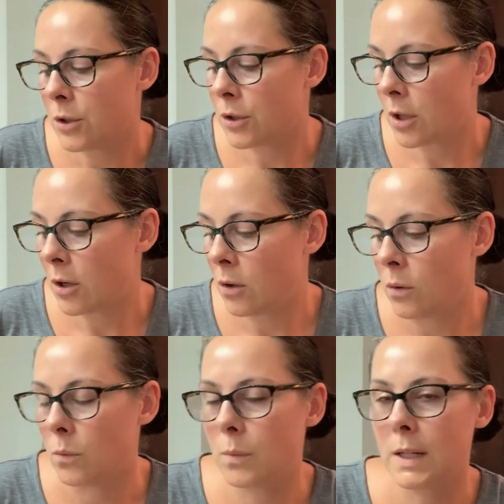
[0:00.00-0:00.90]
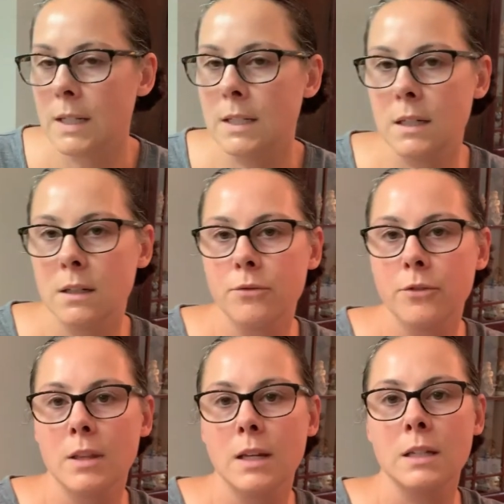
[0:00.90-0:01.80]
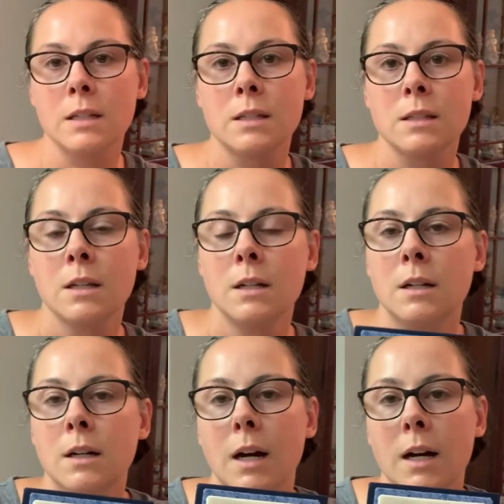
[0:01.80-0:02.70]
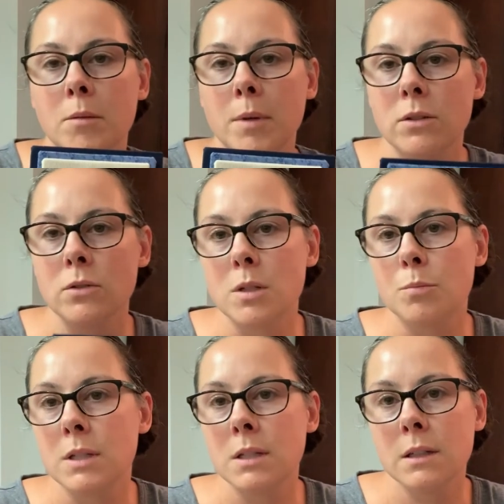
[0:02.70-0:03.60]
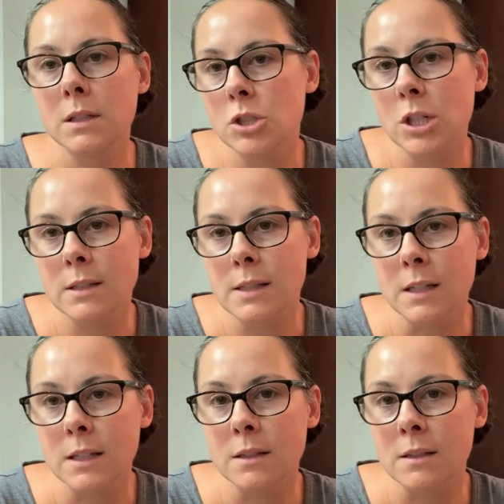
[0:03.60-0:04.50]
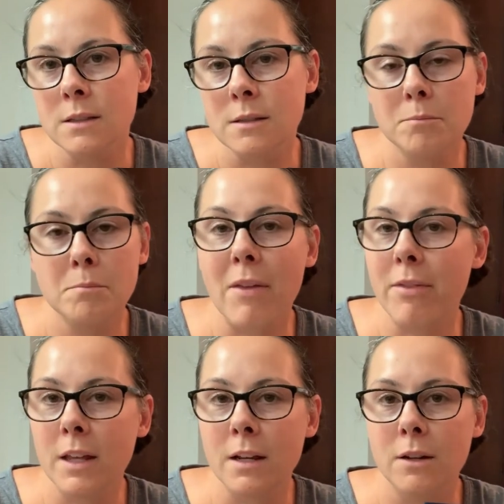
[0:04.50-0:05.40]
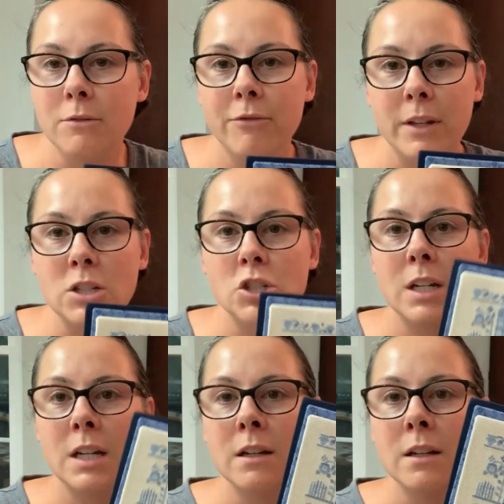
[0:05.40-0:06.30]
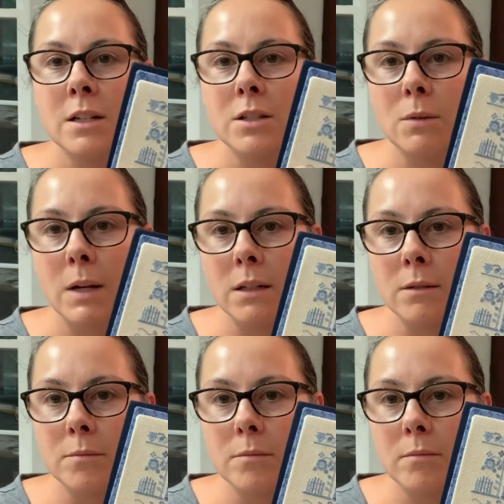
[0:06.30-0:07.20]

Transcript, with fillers: So what I did for this, um, I used Priscilla and Chelsea's method of finishing. So I